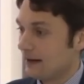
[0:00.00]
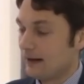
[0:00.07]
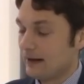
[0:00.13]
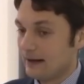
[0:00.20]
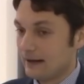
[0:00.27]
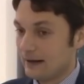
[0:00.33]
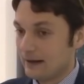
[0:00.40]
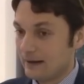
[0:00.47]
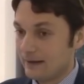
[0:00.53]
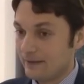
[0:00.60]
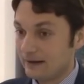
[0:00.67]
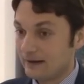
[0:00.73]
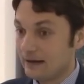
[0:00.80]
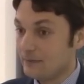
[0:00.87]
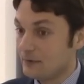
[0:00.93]

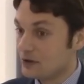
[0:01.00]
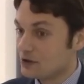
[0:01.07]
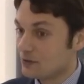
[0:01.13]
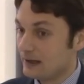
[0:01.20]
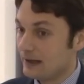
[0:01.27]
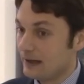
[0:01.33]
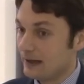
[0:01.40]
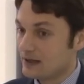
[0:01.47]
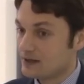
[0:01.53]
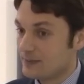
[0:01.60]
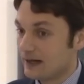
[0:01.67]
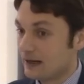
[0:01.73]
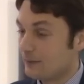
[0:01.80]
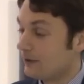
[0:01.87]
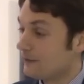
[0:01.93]
The team usually is
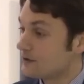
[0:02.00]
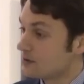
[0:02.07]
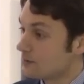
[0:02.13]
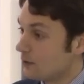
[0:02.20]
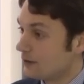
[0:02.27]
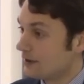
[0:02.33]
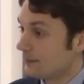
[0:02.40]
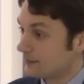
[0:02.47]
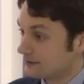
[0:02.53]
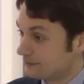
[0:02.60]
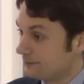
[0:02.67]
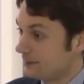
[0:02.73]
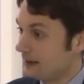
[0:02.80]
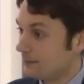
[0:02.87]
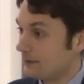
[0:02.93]
made up of a small number
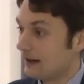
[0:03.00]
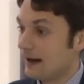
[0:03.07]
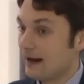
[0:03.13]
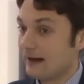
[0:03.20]
of people,